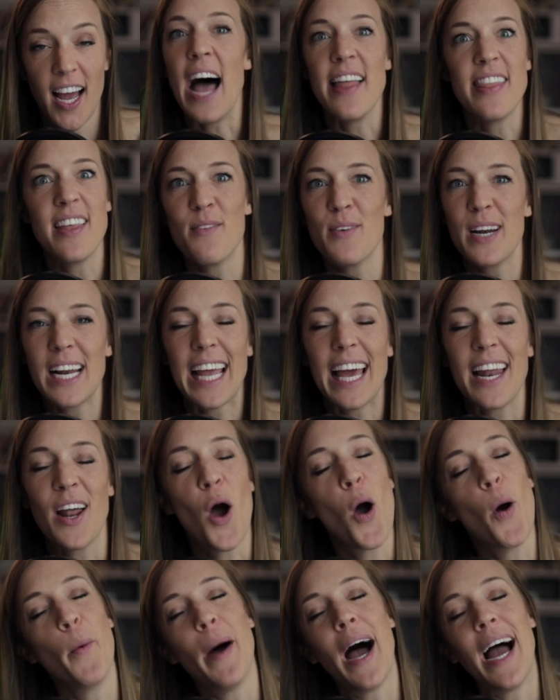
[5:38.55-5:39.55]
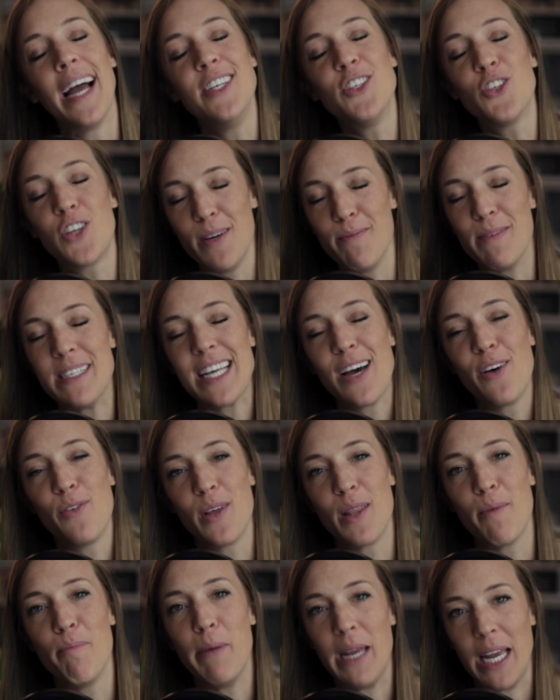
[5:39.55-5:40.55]
And then when I get home, I treat myself
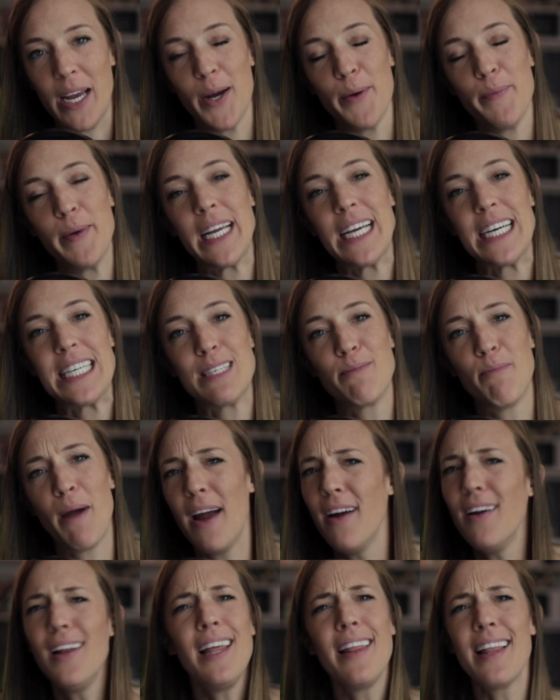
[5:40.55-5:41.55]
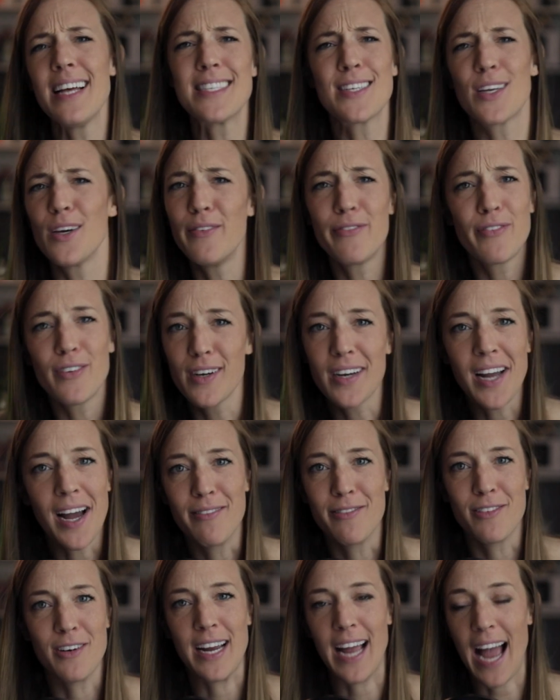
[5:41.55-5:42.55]
with a beer because apparently that's good for
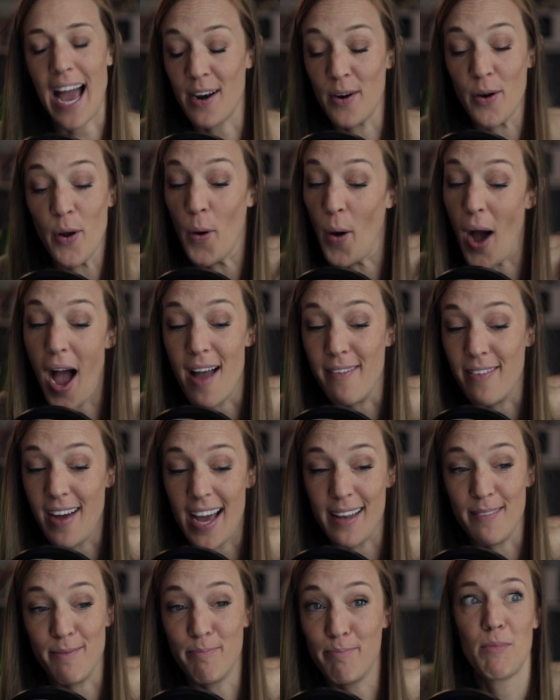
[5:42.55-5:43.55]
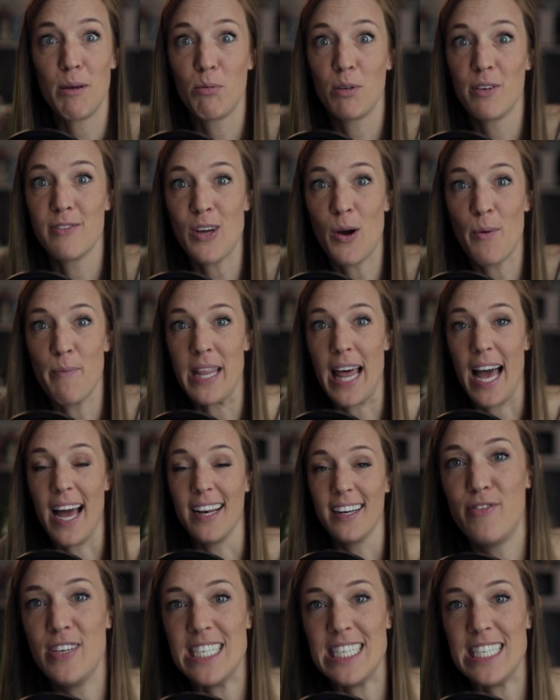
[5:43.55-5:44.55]
recovery. I don't know. I've had people have told me that.